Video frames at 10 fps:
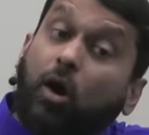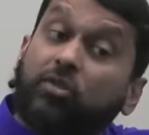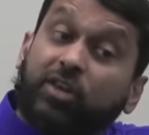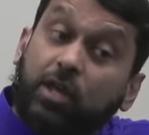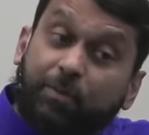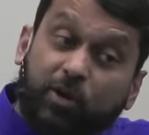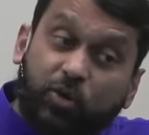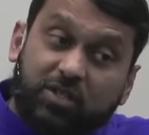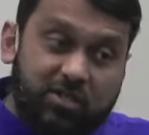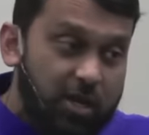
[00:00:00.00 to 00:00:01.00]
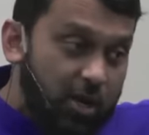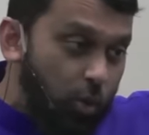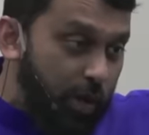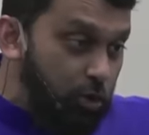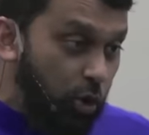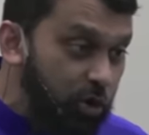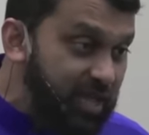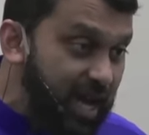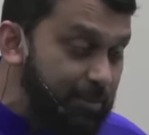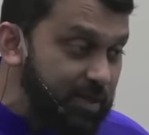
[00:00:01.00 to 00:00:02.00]
the hypocrites. When Uhud
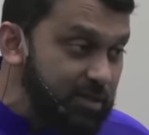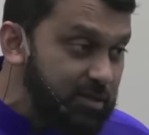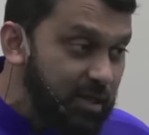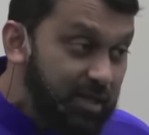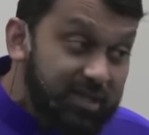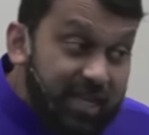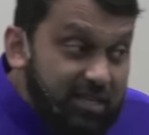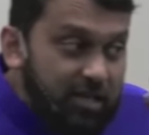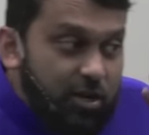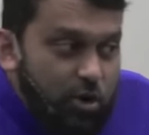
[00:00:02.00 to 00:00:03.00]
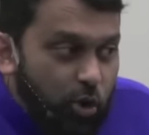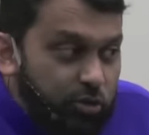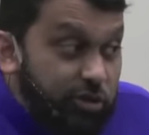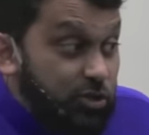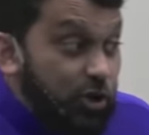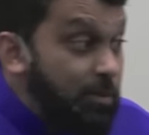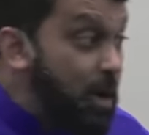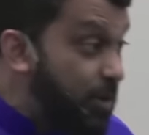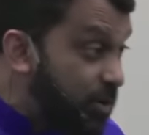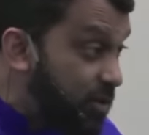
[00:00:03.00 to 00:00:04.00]
happened, they didn't know the term
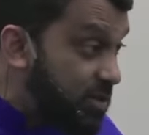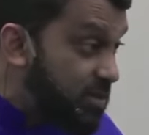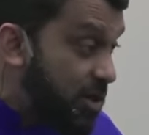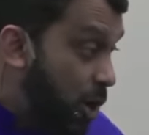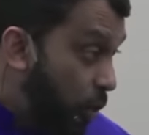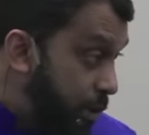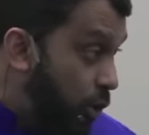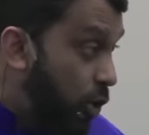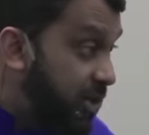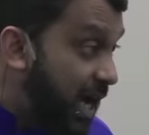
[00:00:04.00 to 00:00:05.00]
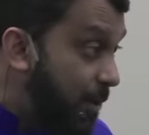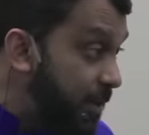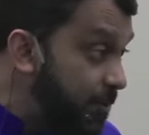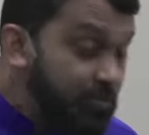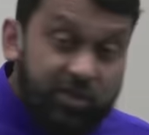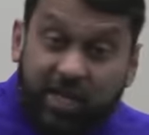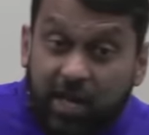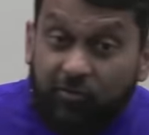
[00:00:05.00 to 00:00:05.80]
hypocrites. When Uhud happened, they never